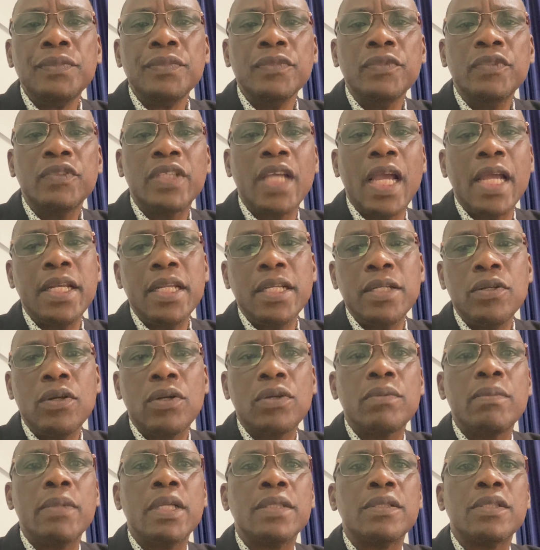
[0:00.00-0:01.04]
sign-in
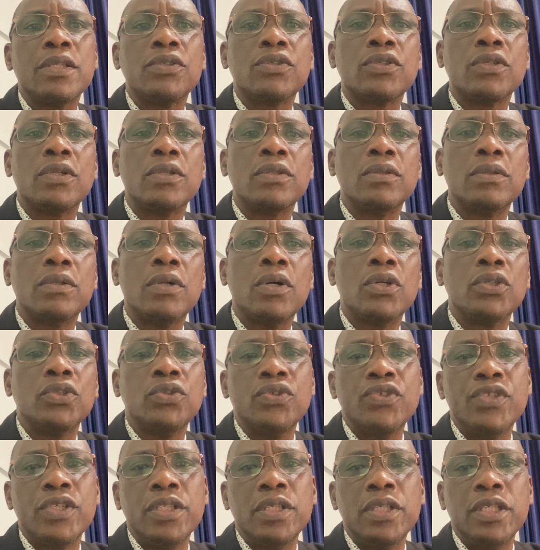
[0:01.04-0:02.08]
documentation or
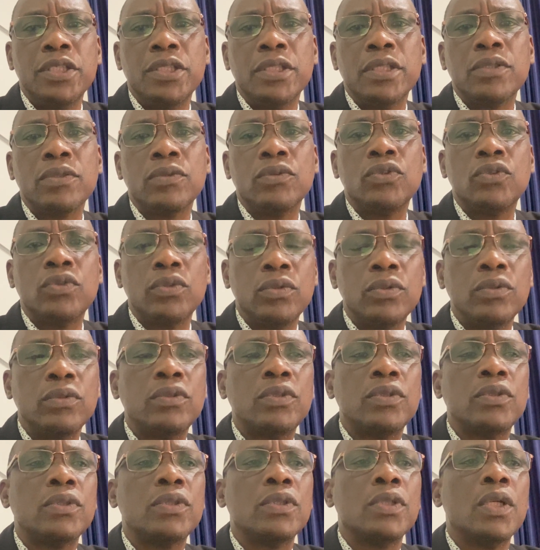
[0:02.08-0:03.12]
using digital
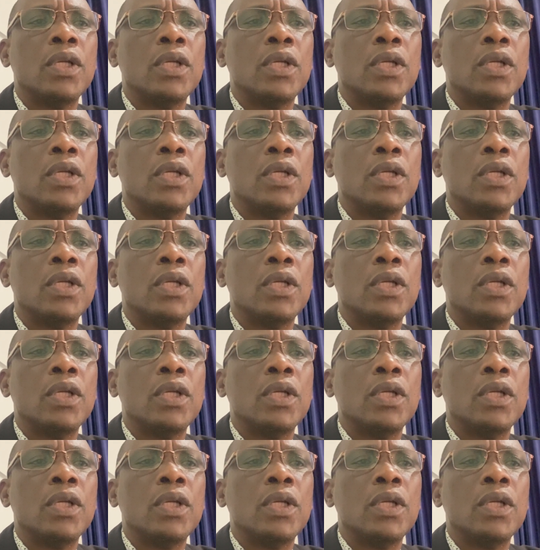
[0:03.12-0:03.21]
tools.